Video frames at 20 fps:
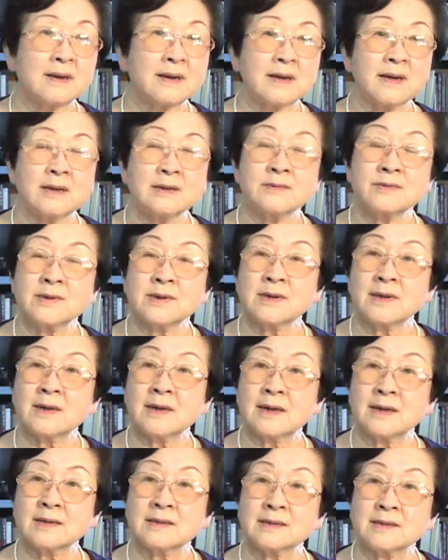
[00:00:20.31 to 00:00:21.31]
I
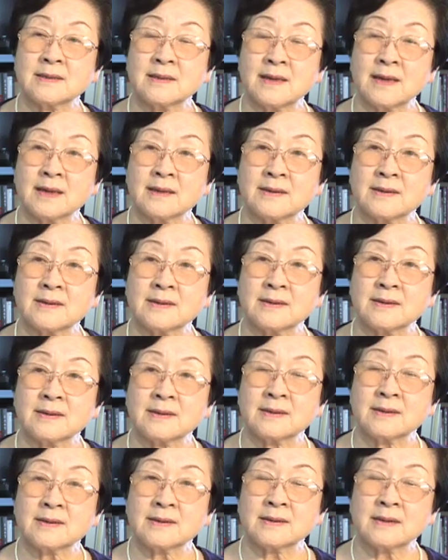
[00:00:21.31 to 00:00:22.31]
realized that uh,